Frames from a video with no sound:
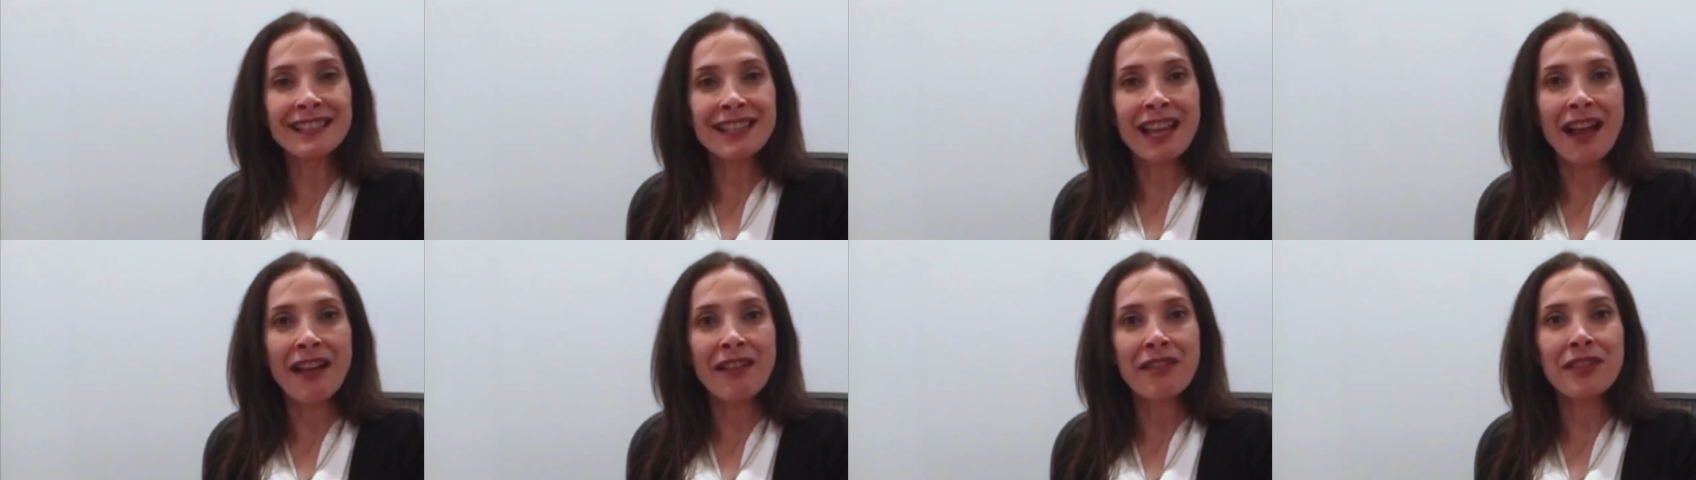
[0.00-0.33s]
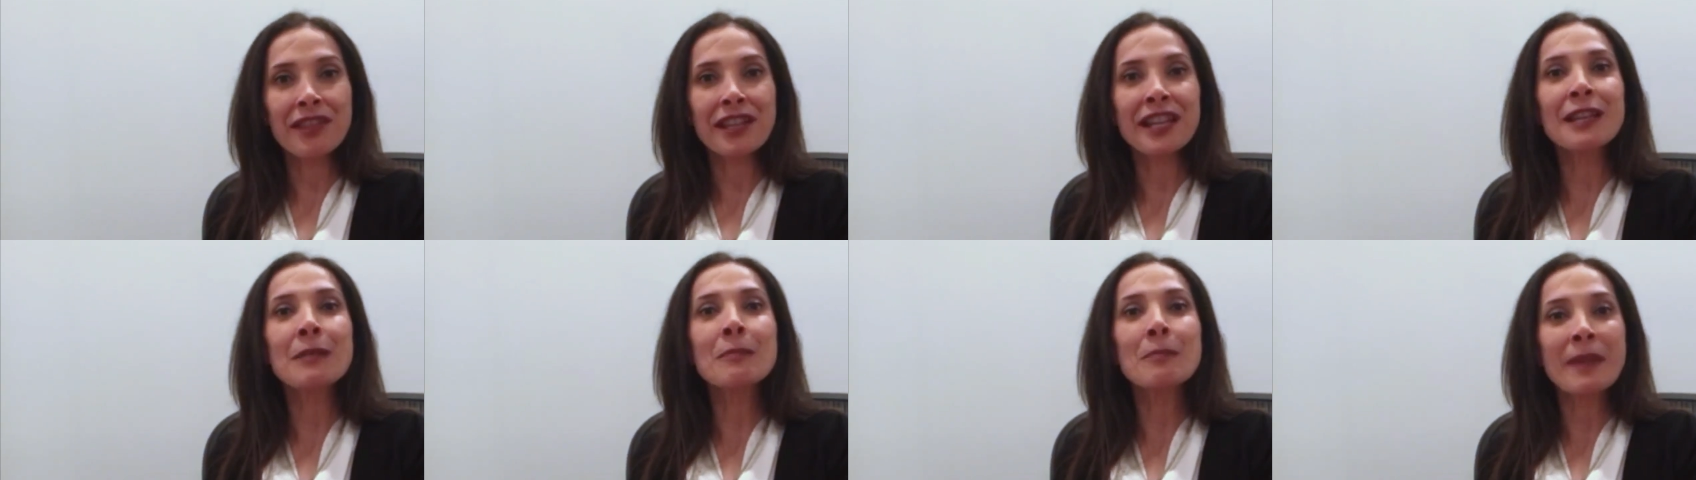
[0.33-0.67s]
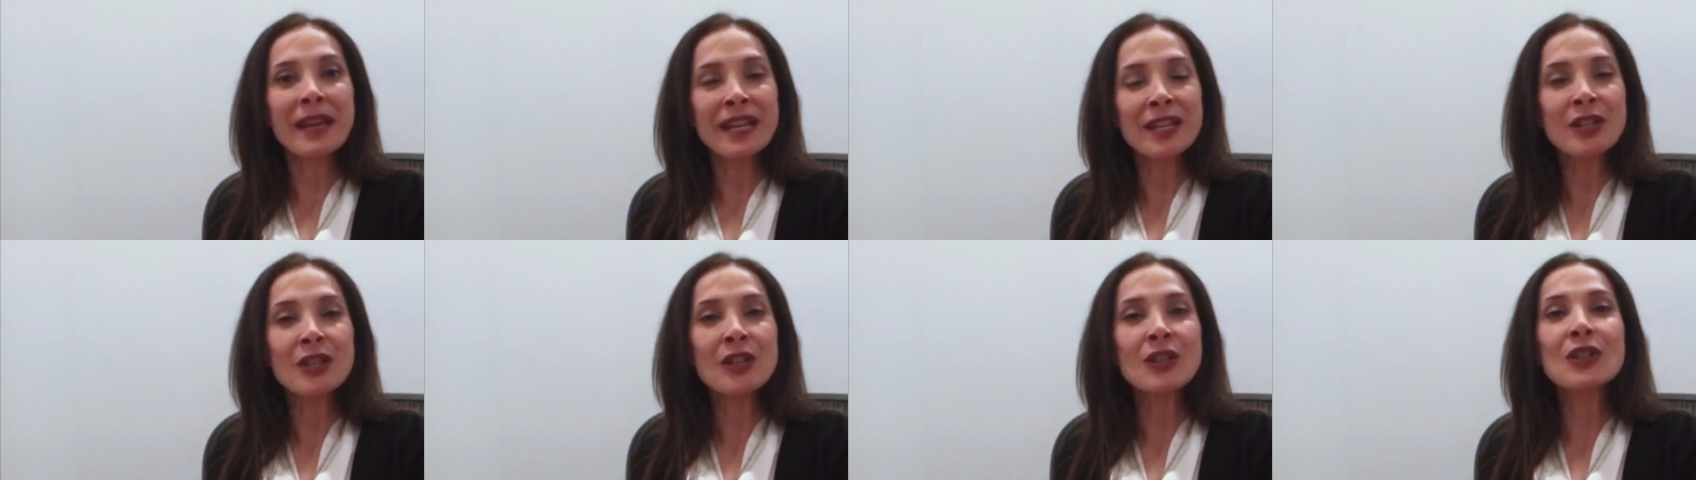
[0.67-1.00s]
death in
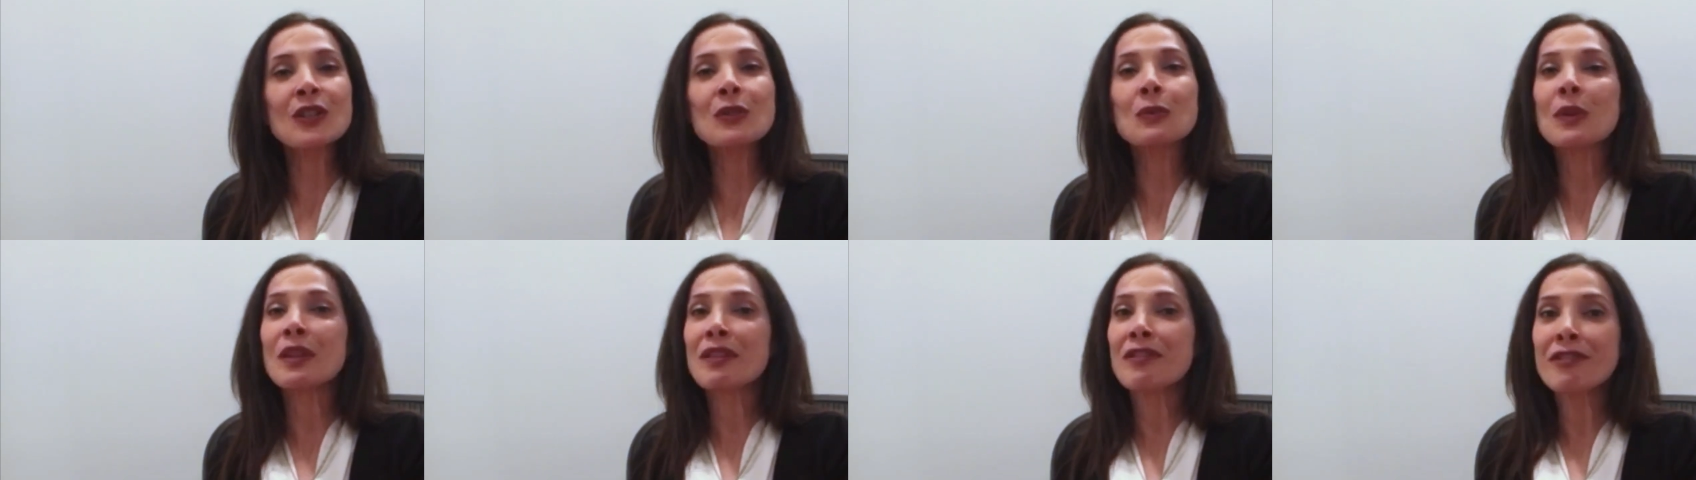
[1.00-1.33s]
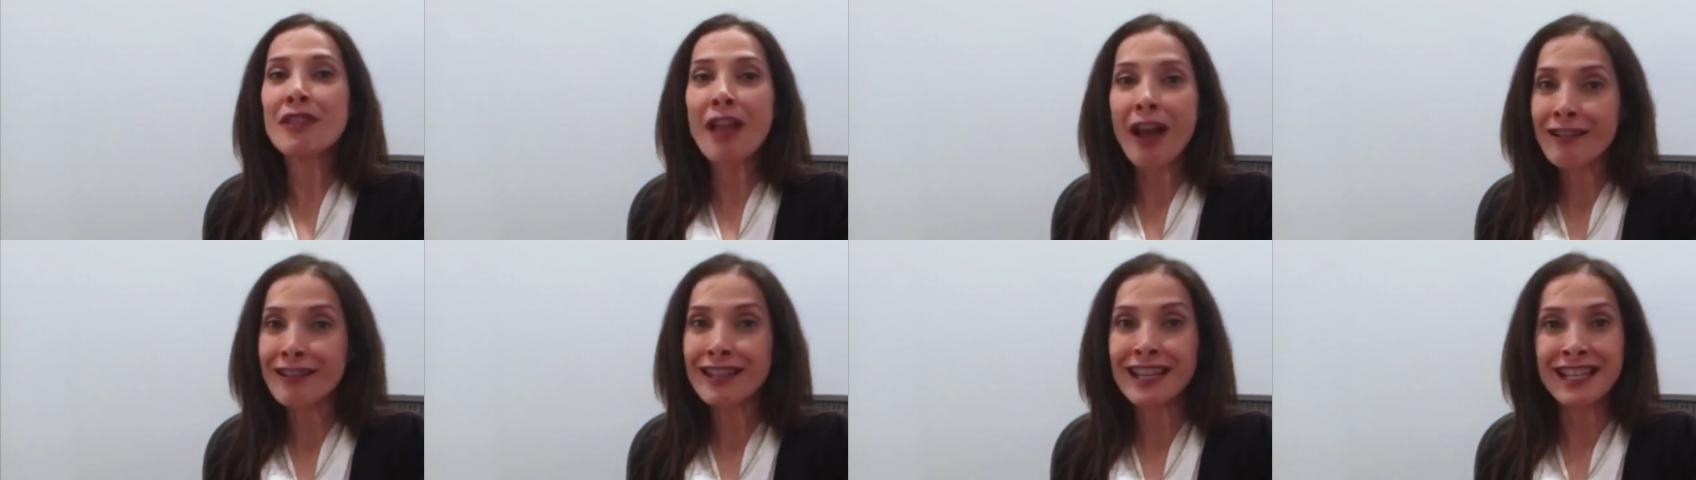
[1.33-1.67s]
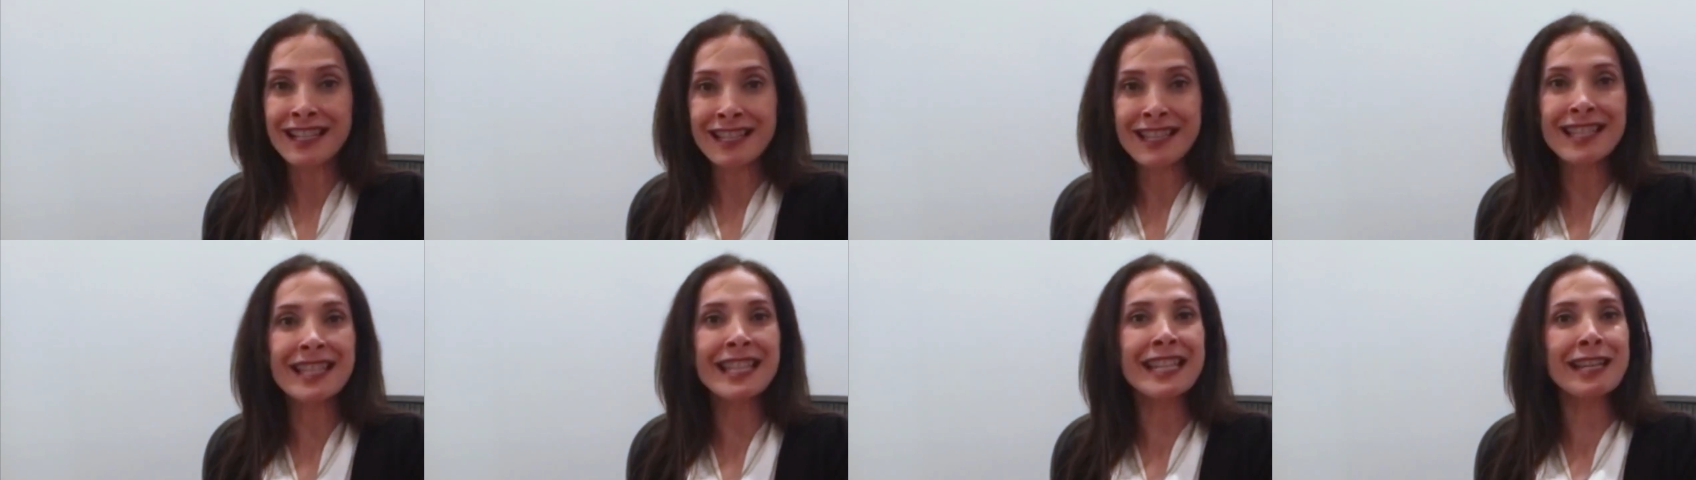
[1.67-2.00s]
patients with
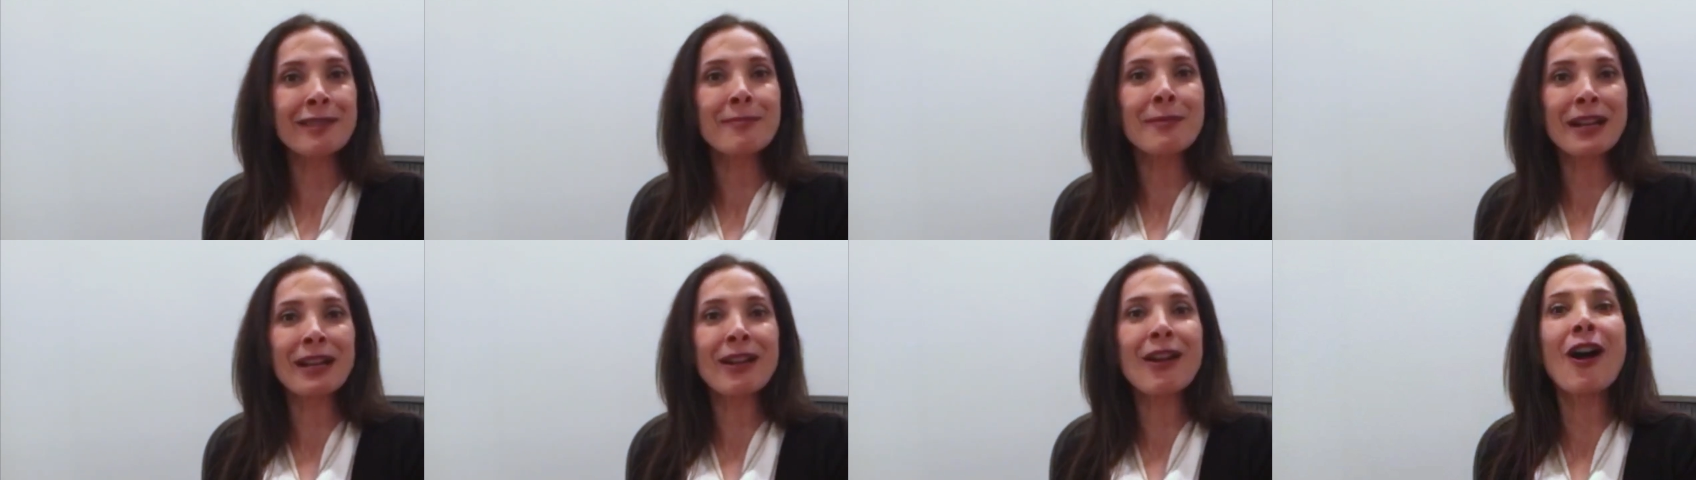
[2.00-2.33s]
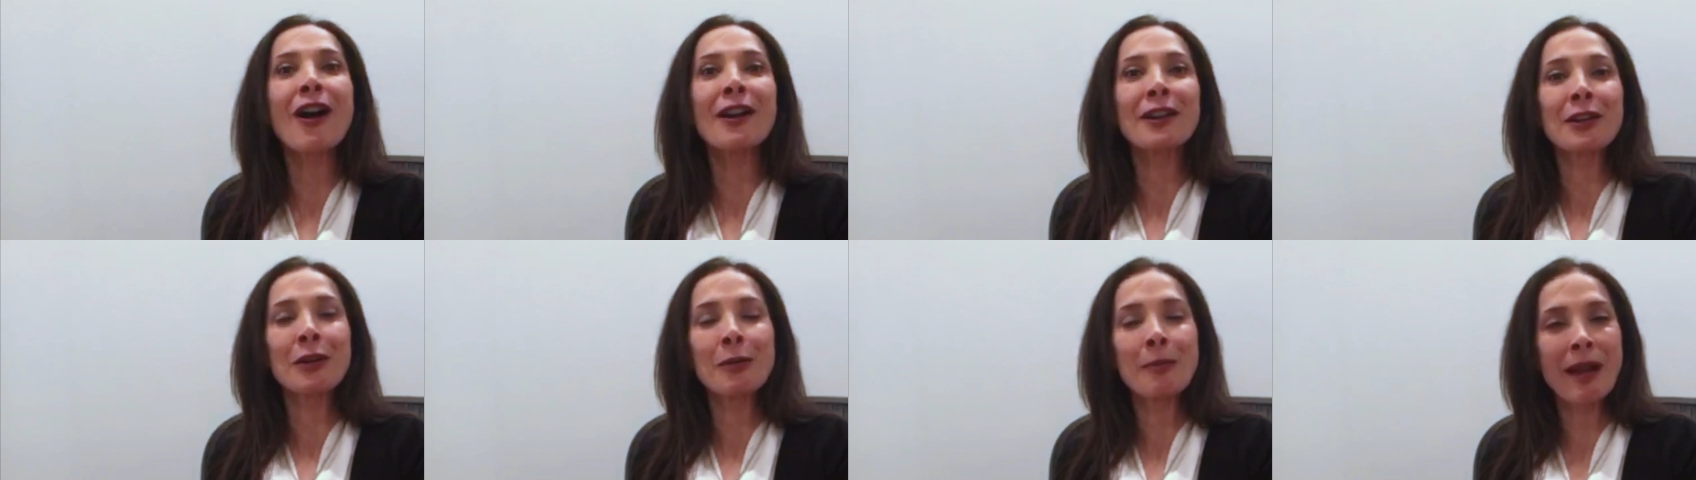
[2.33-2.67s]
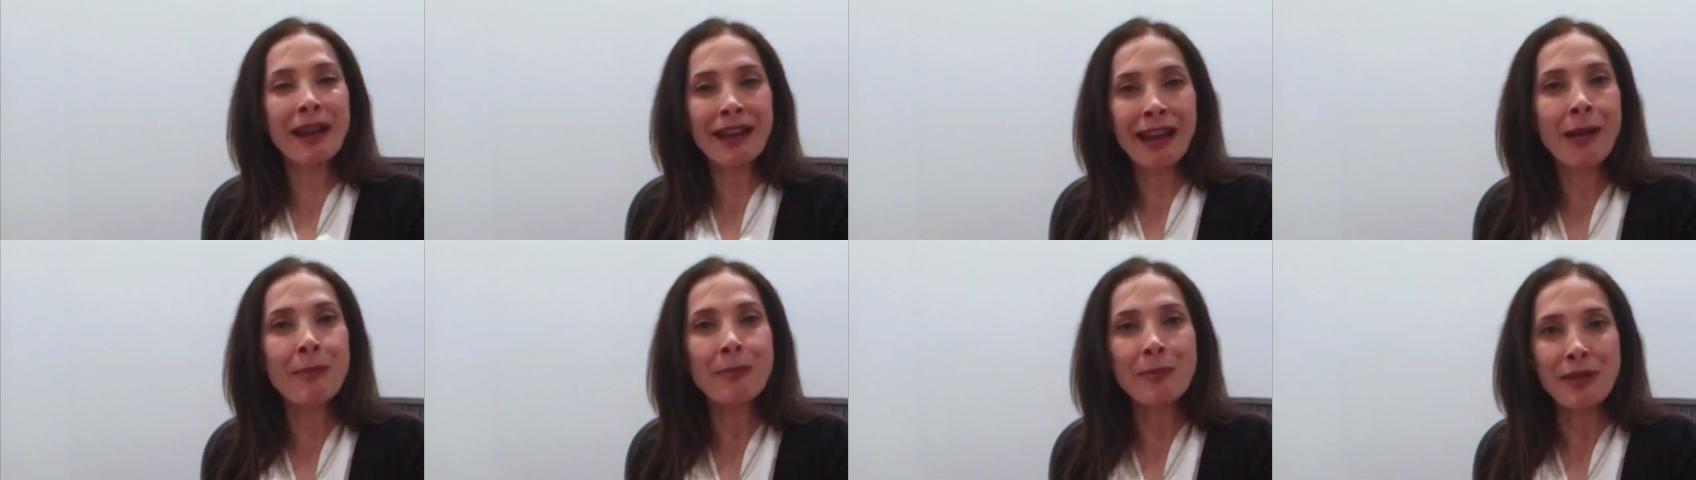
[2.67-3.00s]
non-ischemic
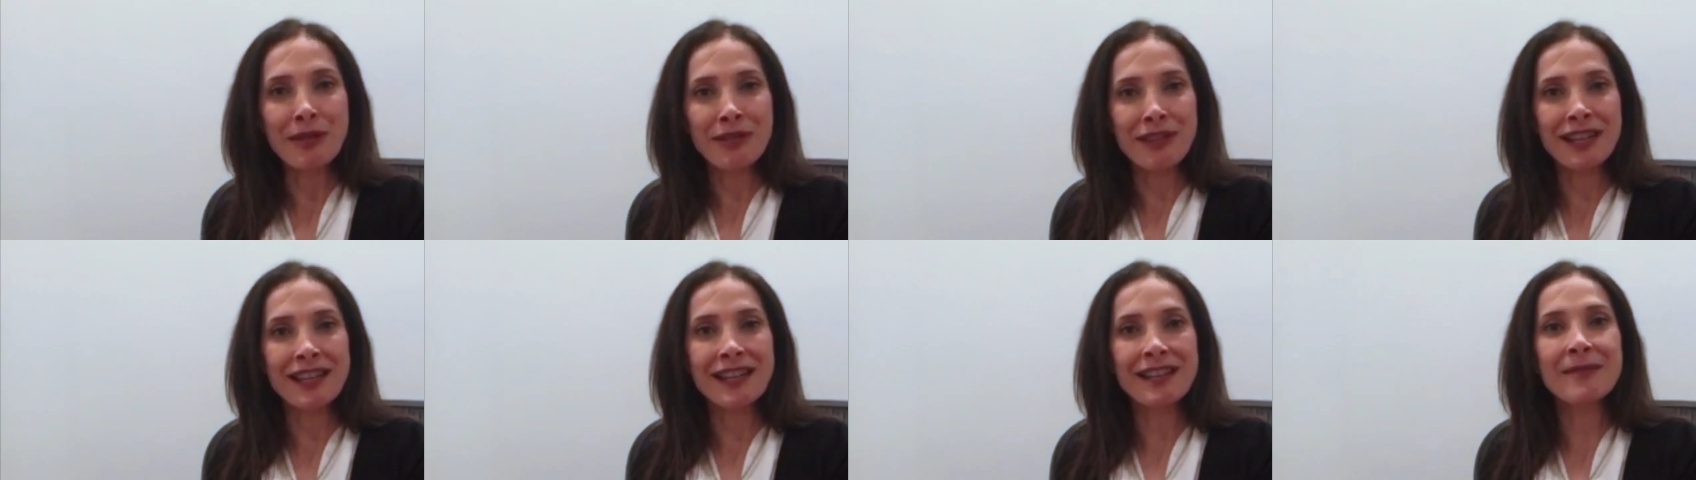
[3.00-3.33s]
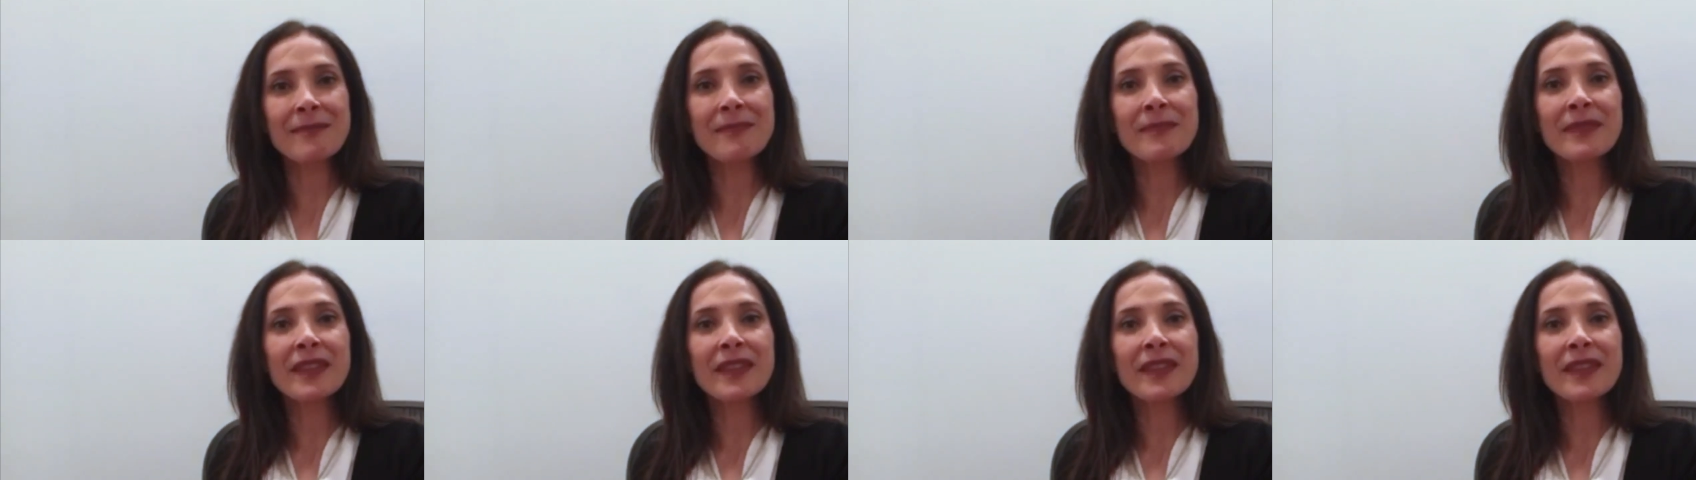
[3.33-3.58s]
cardiomyopathy.